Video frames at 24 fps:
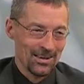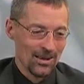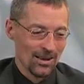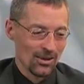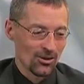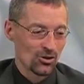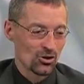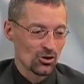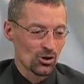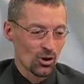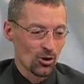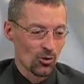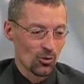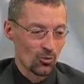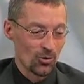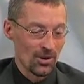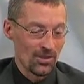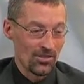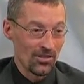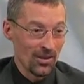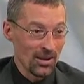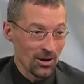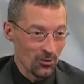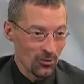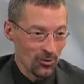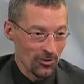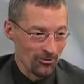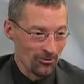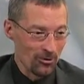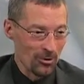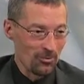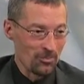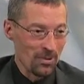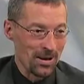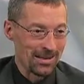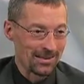And so we think we've
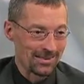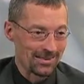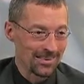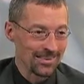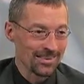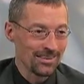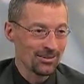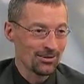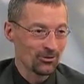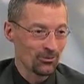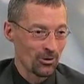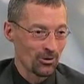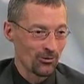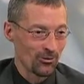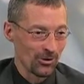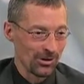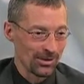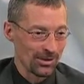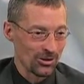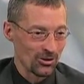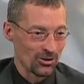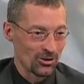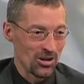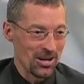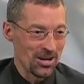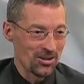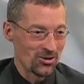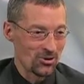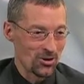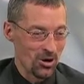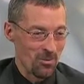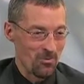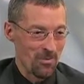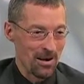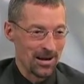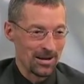repented, we really
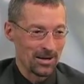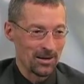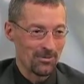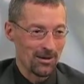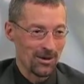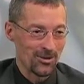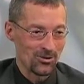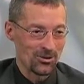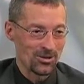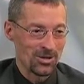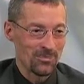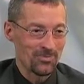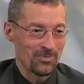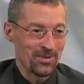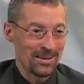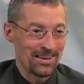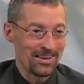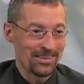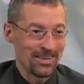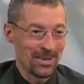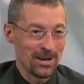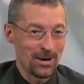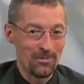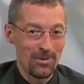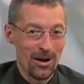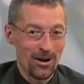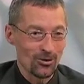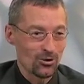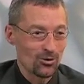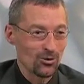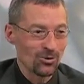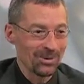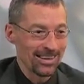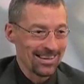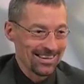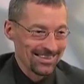changed our mind about something, and then about
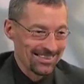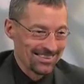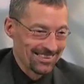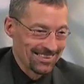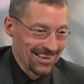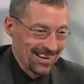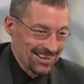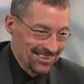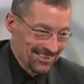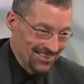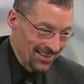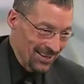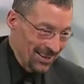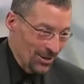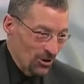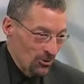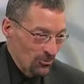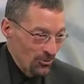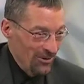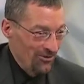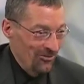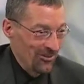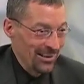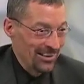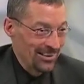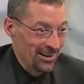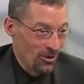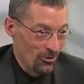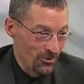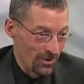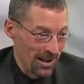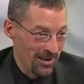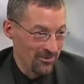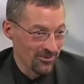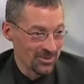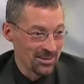two days later we find out
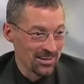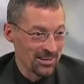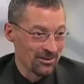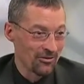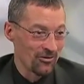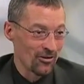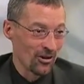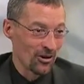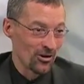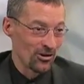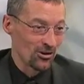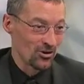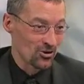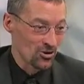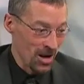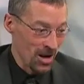we haven't done a very good